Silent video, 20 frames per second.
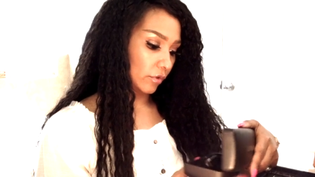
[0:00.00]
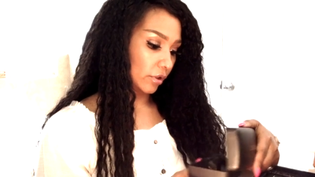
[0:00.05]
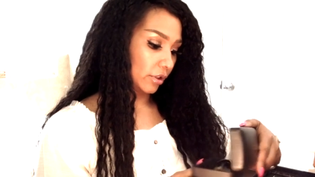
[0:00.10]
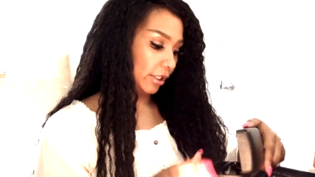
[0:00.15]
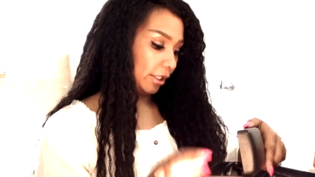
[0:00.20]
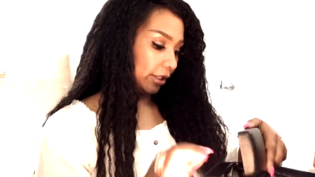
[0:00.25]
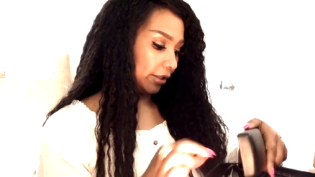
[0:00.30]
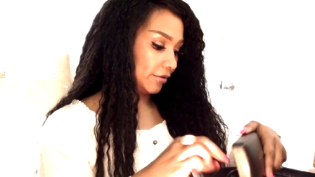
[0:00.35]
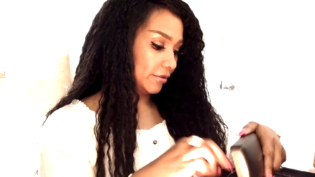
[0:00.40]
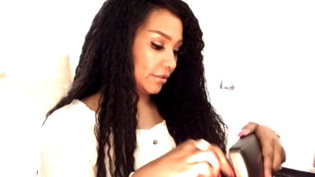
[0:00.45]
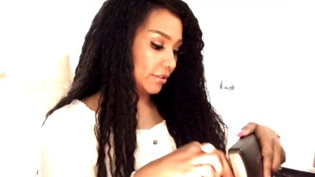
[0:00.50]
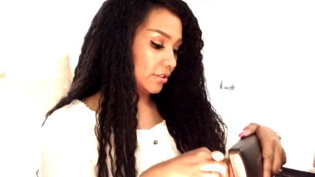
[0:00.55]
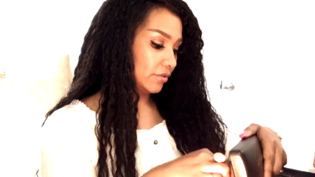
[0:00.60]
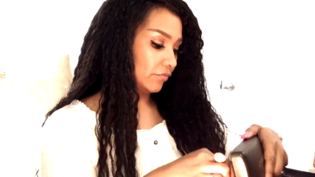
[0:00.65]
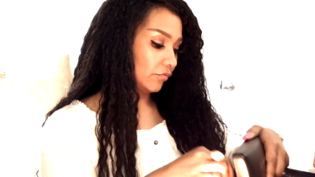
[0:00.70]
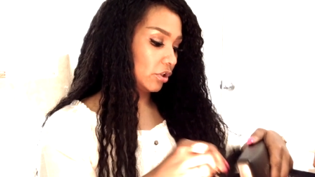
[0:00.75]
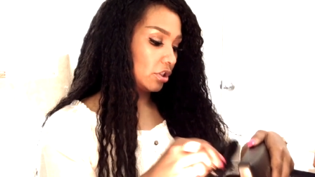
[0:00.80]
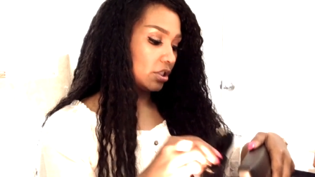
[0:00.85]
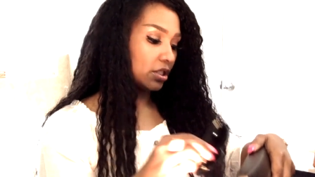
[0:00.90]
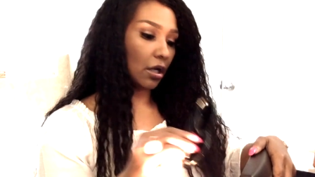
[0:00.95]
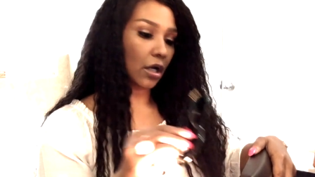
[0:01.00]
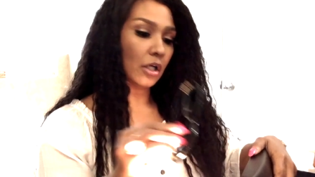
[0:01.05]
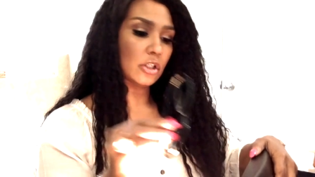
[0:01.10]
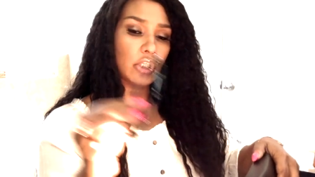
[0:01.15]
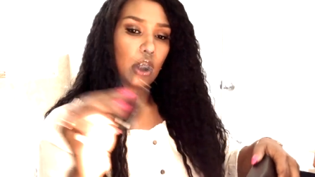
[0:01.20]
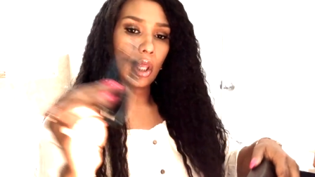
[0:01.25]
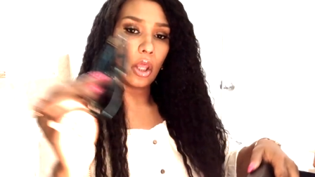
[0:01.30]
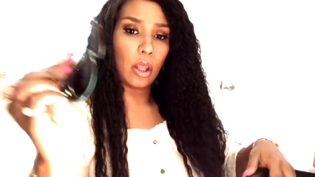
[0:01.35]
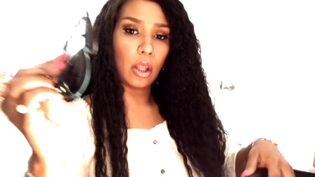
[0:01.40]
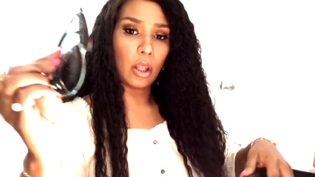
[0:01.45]
Okay, these are
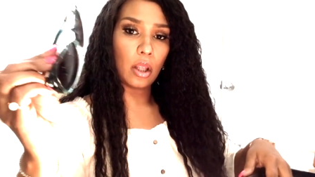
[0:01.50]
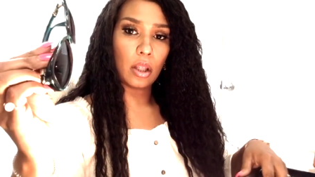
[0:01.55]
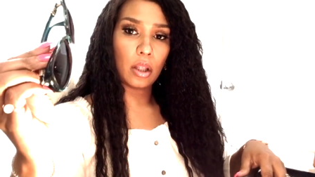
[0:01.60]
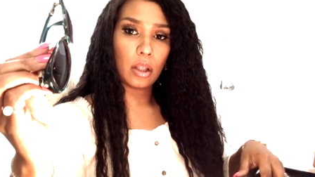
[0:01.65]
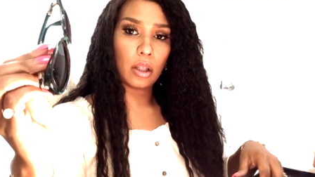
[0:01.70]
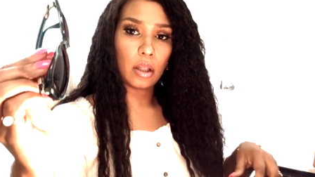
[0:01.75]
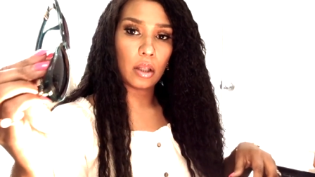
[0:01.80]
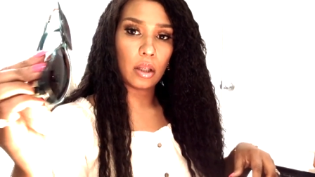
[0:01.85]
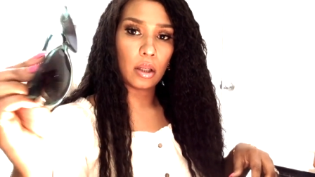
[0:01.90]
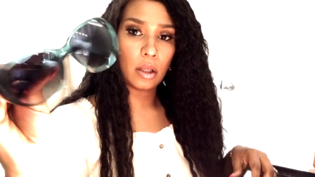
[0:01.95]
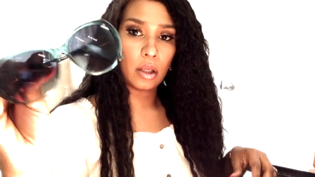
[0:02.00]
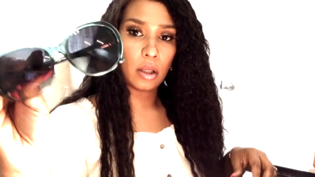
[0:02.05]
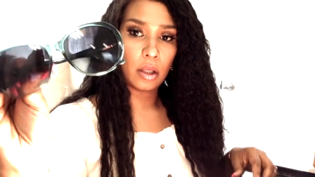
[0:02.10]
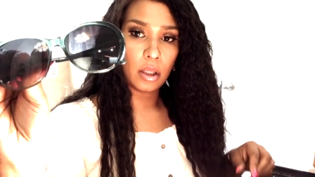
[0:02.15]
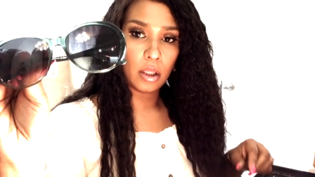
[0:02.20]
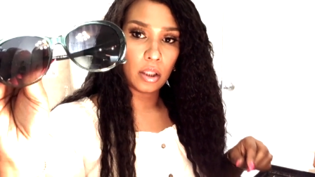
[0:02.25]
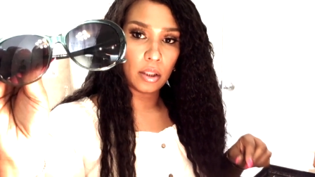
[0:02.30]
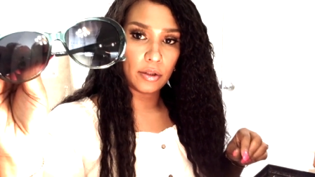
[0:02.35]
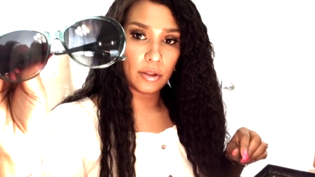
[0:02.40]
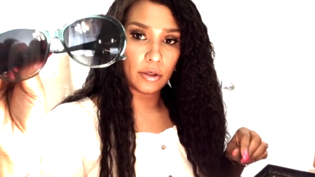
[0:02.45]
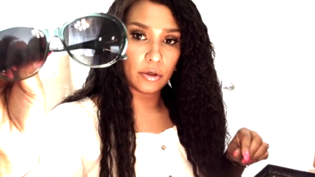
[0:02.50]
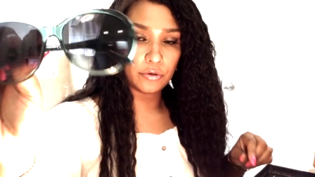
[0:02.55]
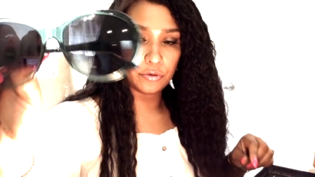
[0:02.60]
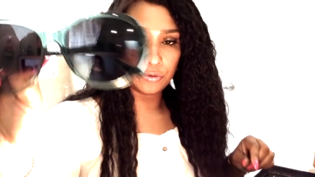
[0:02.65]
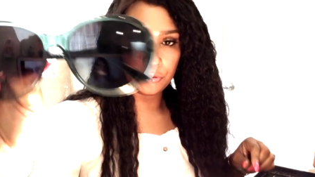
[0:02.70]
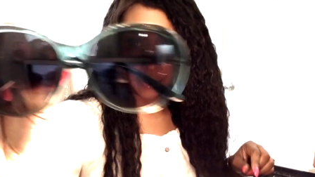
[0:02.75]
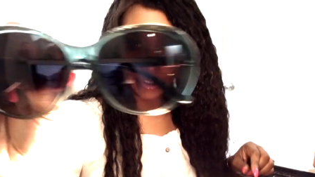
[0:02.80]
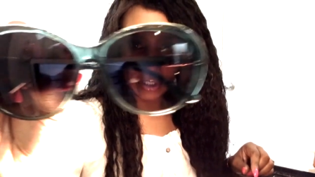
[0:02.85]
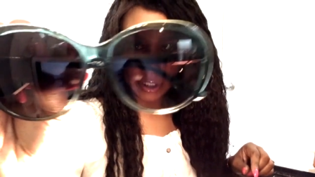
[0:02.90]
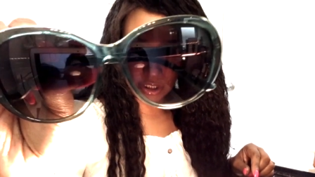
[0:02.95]
Versace. They're
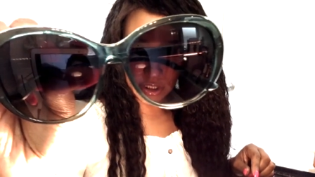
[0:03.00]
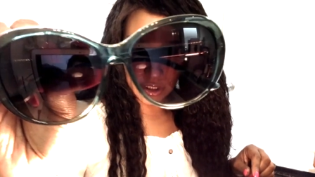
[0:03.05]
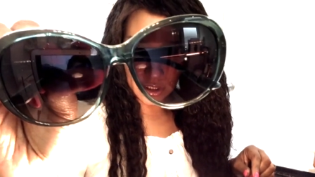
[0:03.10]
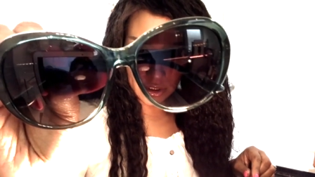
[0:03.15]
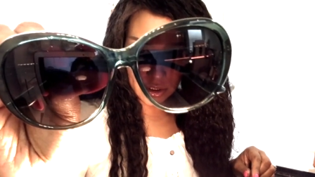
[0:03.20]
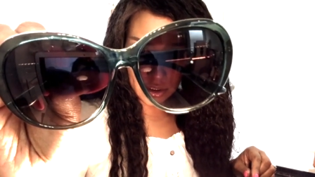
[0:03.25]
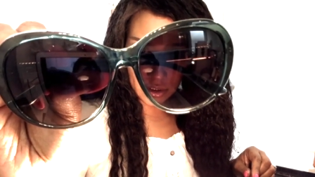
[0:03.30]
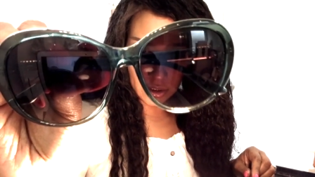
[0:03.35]
green,